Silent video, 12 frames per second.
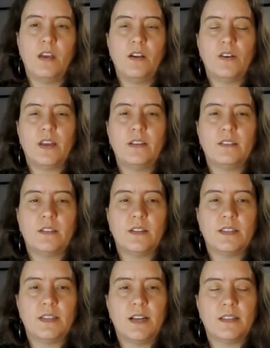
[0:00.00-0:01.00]
Okay, so
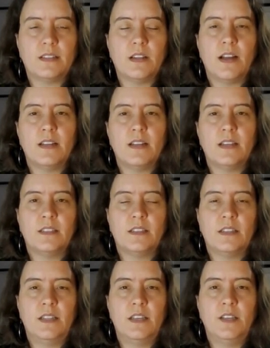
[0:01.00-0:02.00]
this next slide
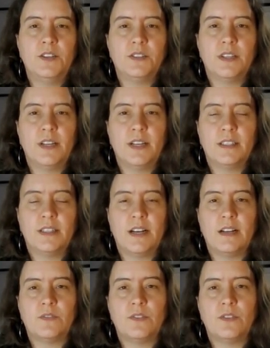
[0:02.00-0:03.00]
is the year-to-date
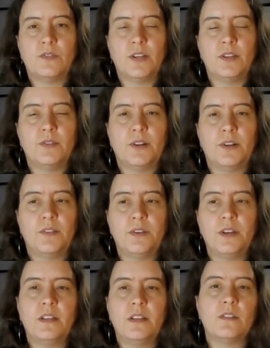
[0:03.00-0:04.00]
stats for
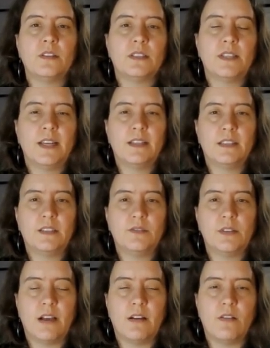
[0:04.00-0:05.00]
2023, and so this takes into
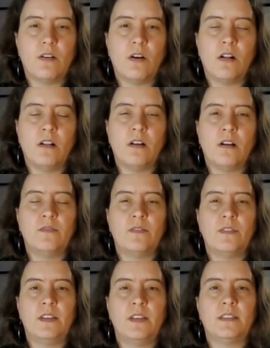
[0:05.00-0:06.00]
account all
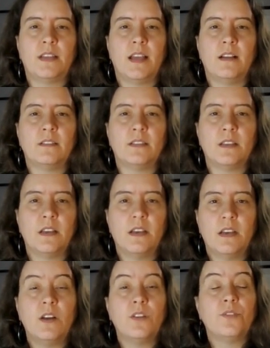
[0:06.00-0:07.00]
of the sales
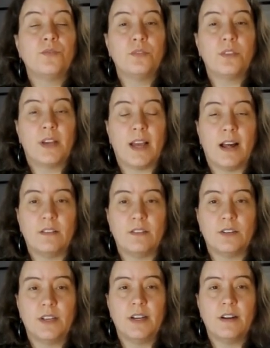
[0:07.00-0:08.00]
through the
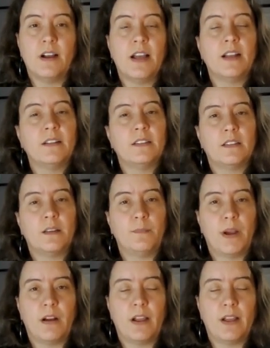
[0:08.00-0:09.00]
calendar year, and it's
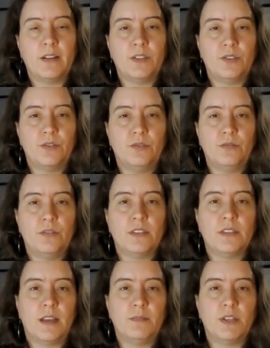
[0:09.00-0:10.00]
comparing it to the
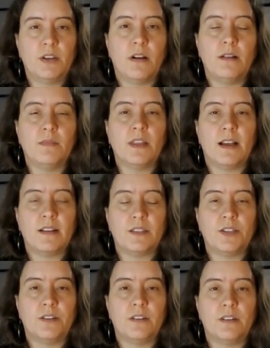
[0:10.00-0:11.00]
same time
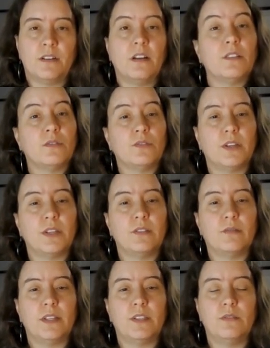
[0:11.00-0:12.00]
last year, so
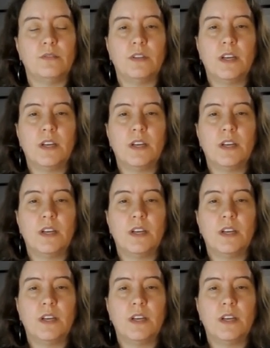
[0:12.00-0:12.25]
2022.